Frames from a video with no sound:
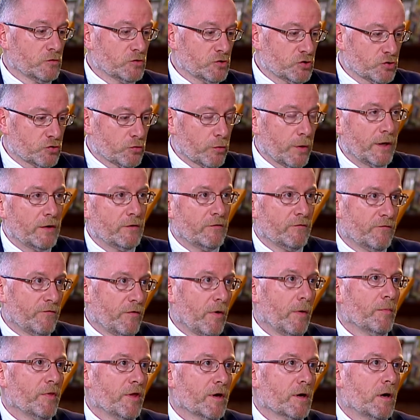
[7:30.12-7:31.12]
straight
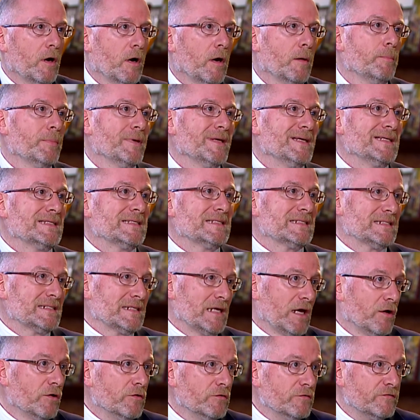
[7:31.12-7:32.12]
from the cup
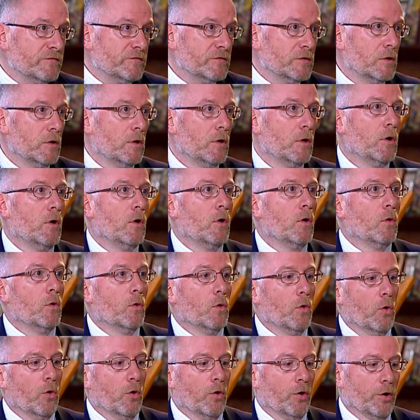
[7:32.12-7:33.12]
itself,
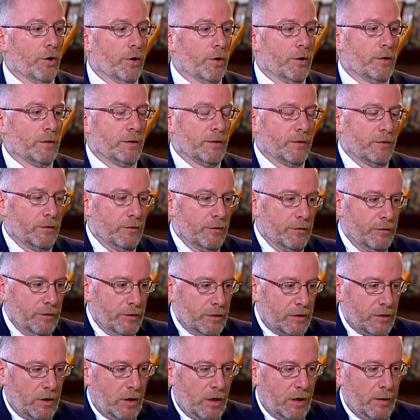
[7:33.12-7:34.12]
or the
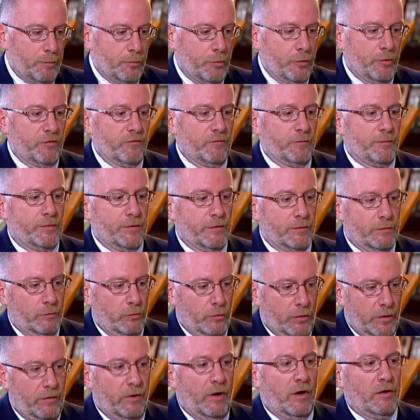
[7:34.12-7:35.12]
cup would have,
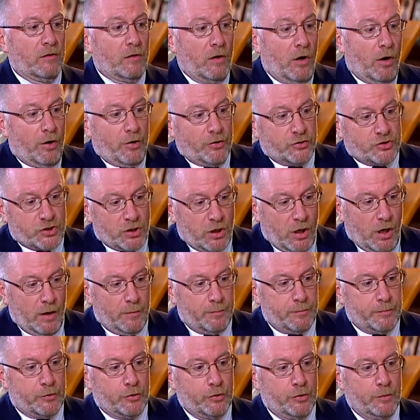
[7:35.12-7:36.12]
a large
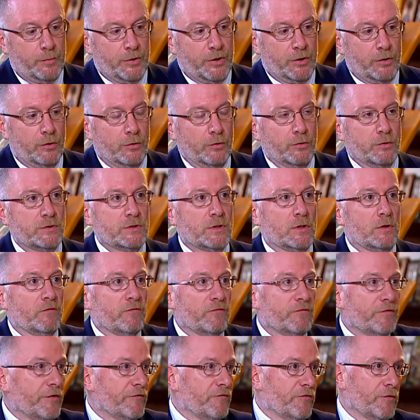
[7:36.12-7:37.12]
cup could be used in
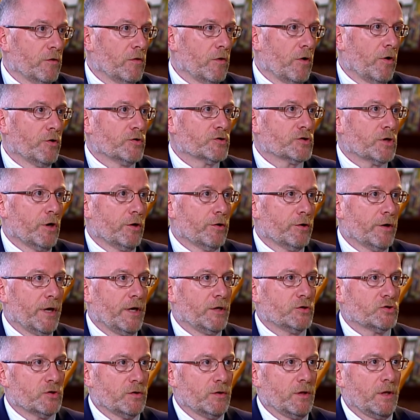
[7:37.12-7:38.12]
a, for a large
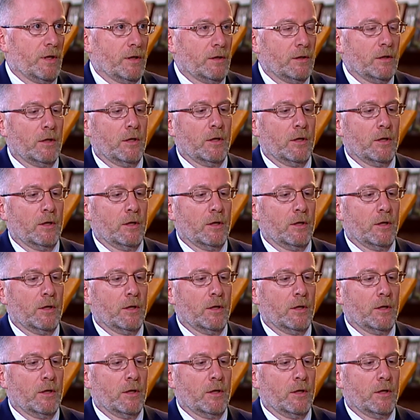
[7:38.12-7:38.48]
congregation, then